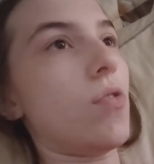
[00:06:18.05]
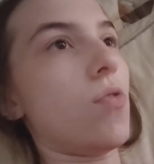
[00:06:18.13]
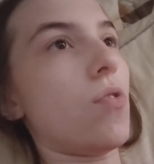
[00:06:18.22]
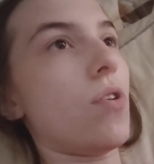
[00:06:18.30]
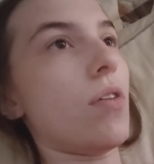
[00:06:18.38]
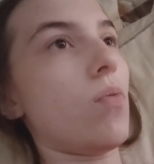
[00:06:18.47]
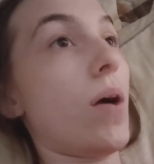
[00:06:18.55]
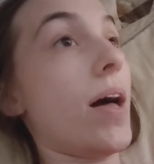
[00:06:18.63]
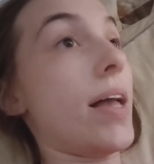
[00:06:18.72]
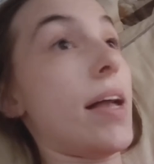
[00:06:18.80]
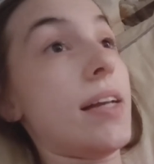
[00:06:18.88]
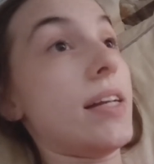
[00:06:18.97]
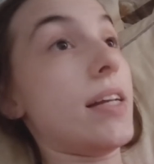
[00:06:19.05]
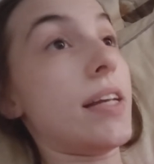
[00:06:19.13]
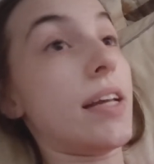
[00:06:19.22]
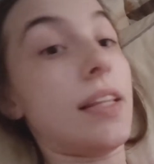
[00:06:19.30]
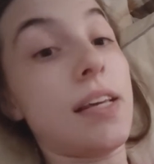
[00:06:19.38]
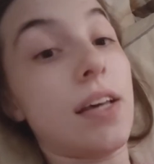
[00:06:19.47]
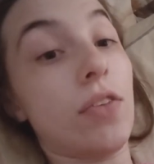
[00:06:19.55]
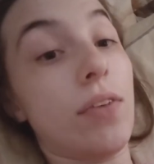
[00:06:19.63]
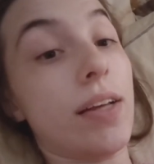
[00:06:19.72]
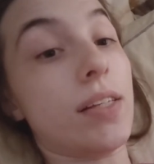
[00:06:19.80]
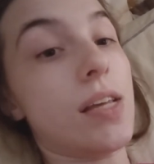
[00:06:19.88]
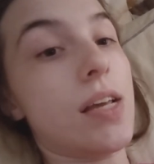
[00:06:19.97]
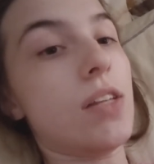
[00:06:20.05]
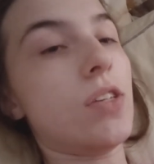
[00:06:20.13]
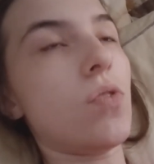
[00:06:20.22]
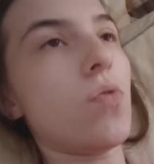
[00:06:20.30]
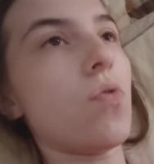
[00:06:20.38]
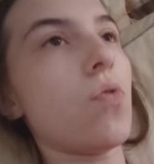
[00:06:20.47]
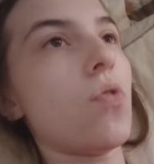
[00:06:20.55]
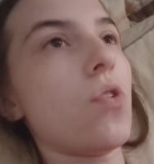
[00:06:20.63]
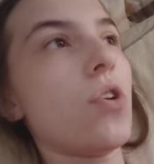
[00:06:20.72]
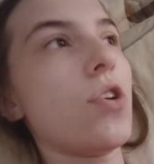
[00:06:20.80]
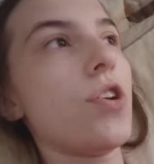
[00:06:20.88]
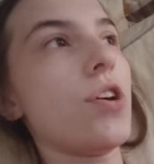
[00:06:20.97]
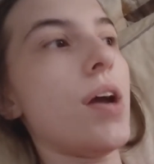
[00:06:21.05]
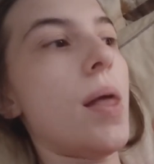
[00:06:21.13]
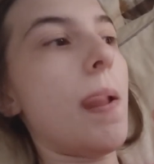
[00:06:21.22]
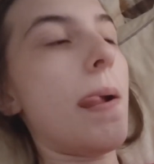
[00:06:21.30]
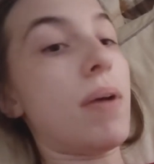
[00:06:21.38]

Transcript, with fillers: or why I didn't get the other vaccines or